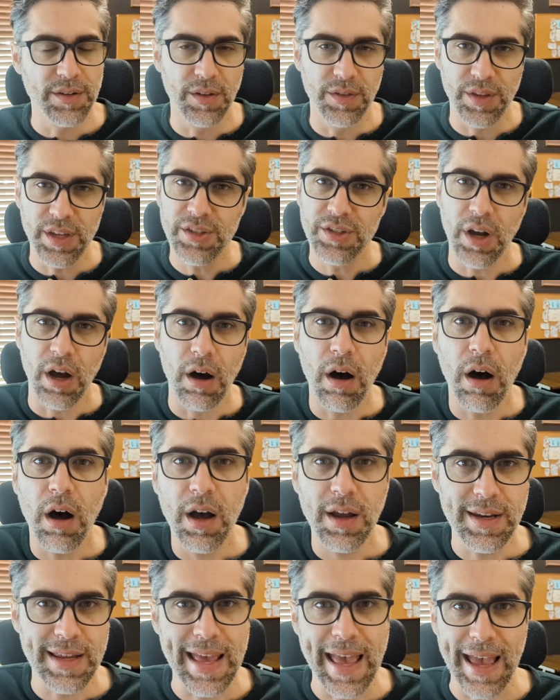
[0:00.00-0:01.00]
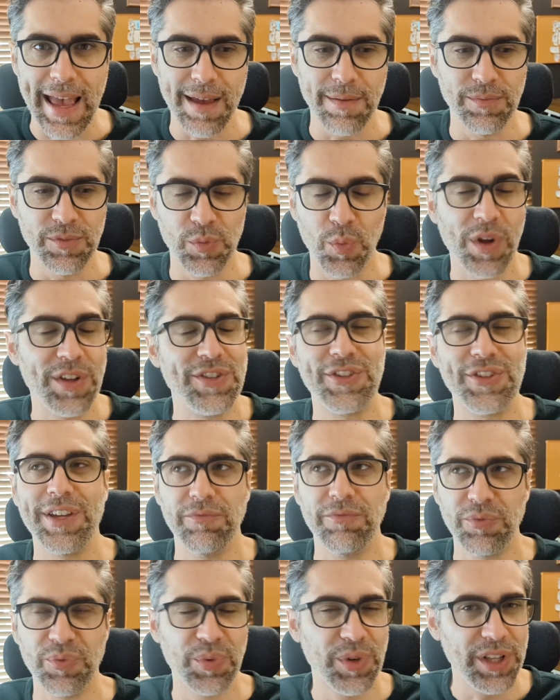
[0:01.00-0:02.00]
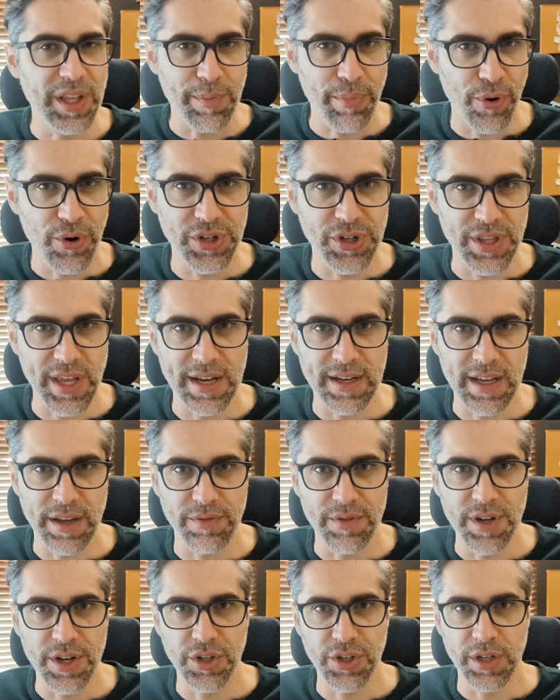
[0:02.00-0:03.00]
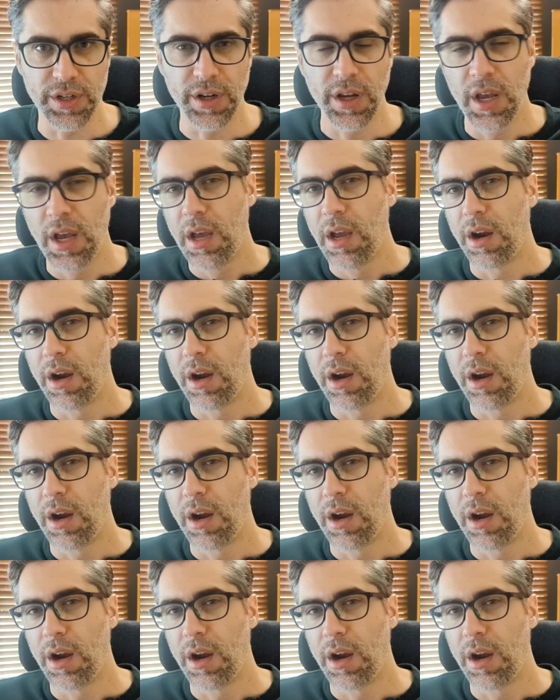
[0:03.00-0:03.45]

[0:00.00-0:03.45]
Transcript: these odd games, ones that really push that definition, are